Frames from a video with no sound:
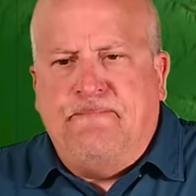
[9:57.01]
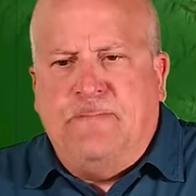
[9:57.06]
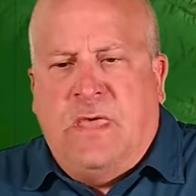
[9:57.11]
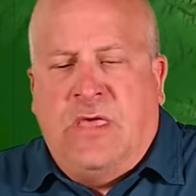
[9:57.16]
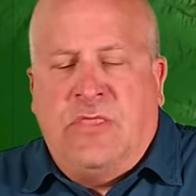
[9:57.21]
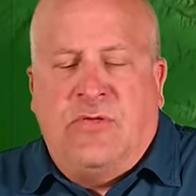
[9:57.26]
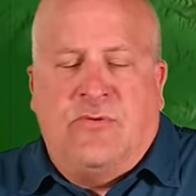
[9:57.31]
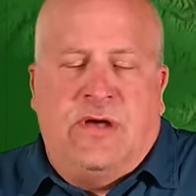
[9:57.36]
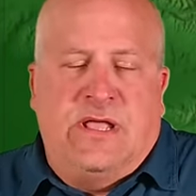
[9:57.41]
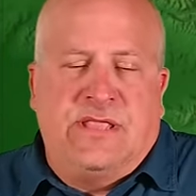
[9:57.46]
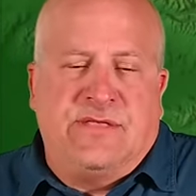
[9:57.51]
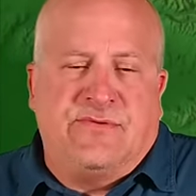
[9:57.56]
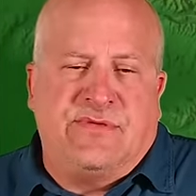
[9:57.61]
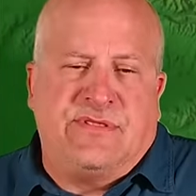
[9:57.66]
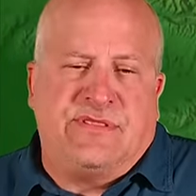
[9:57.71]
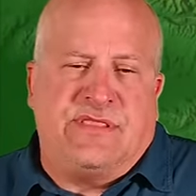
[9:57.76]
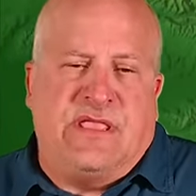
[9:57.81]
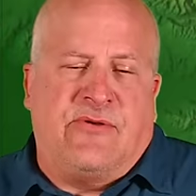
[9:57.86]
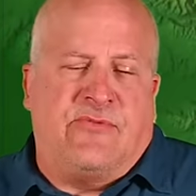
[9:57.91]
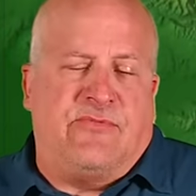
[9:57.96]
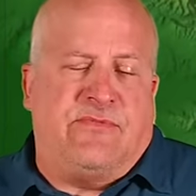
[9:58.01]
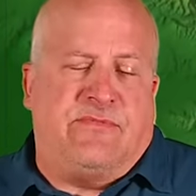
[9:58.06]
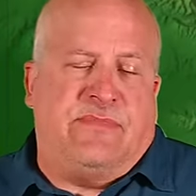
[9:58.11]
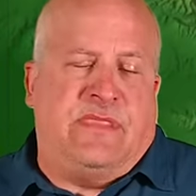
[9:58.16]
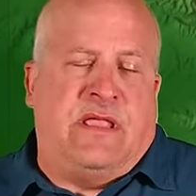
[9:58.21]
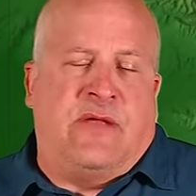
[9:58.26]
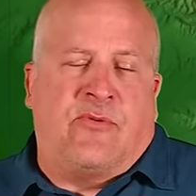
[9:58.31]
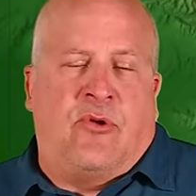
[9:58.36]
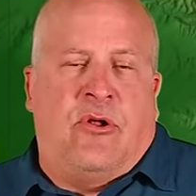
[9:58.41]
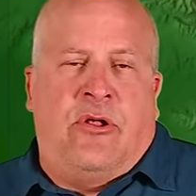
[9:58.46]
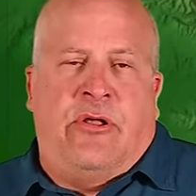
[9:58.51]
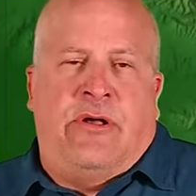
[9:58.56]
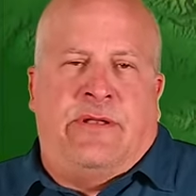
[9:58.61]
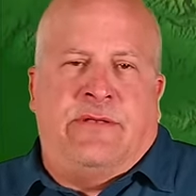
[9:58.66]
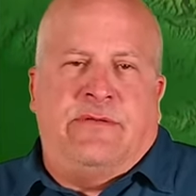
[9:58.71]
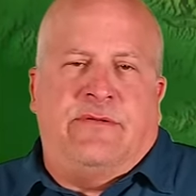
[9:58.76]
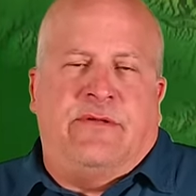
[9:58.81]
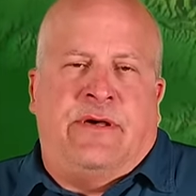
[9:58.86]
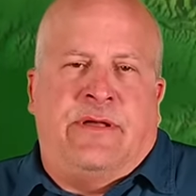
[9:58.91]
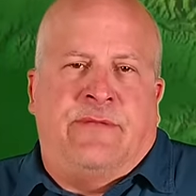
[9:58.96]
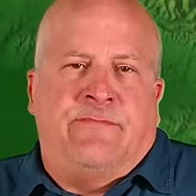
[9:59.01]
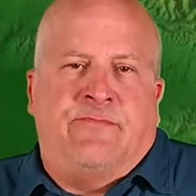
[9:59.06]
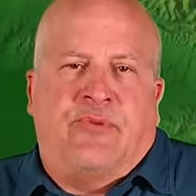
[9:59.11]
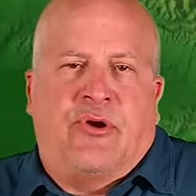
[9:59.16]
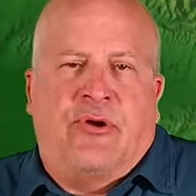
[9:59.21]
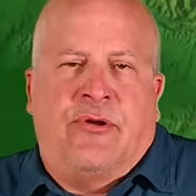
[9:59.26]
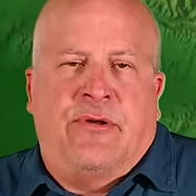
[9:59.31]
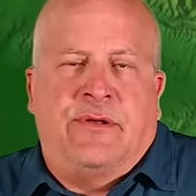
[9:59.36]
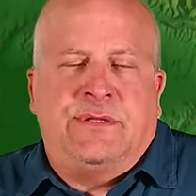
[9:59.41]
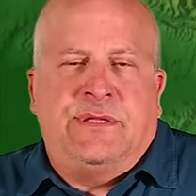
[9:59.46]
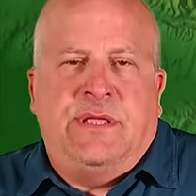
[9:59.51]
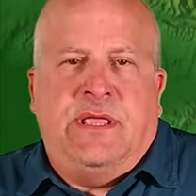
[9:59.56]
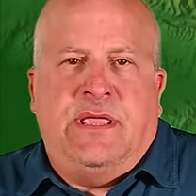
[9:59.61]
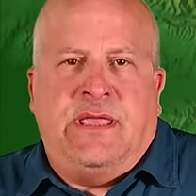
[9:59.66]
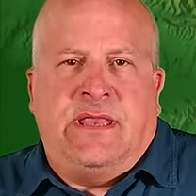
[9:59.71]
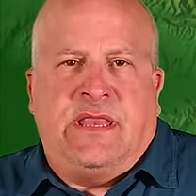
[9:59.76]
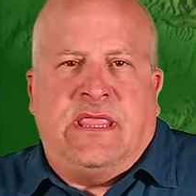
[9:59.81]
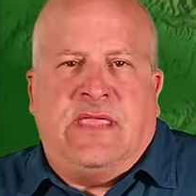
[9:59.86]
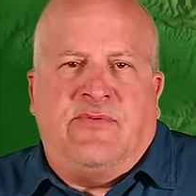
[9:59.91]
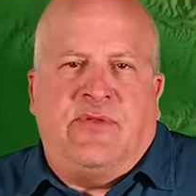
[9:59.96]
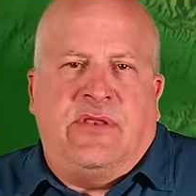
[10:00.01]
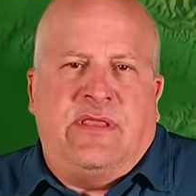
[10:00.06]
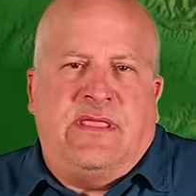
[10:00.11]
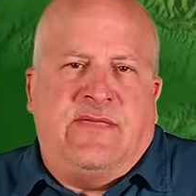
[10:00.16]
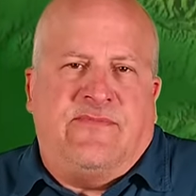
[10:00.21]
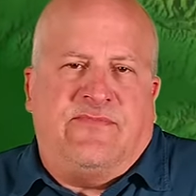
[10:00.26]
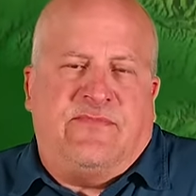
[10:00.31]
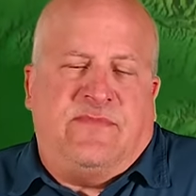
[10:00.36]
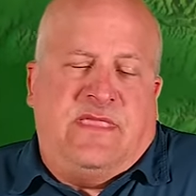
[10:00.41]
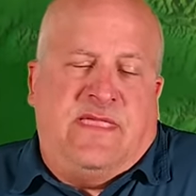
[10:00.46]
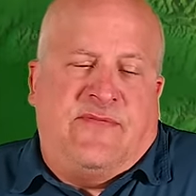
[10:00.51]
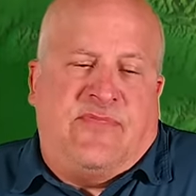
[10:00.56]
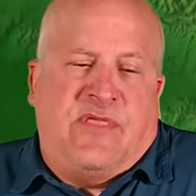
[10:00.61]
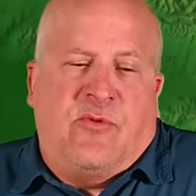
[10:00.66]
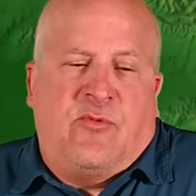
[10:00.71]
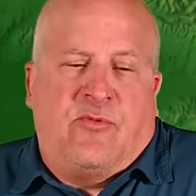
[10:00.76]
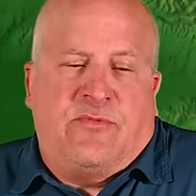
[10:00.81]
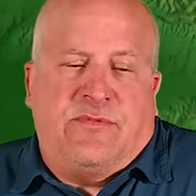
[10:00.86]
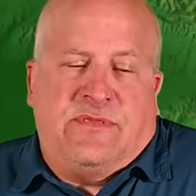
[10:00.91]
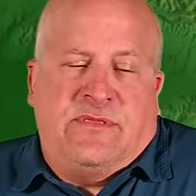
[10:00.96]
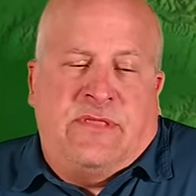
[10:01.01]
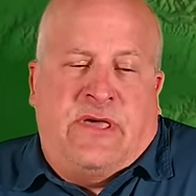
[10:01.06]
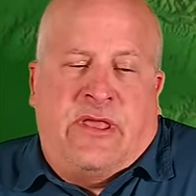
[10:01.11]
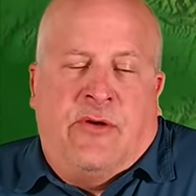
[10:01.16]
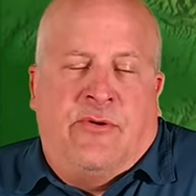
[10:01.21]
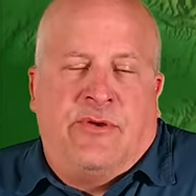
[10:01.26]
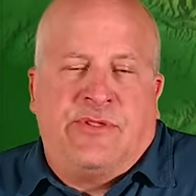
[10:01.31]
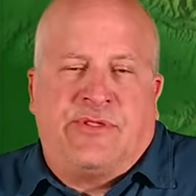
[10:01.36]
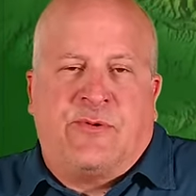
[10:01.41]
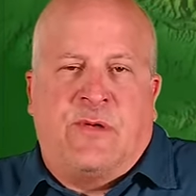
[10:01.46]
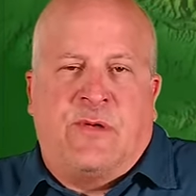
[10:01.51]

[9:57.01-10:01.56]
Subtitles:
otherwise, it was they were all on birds. And even if they were not always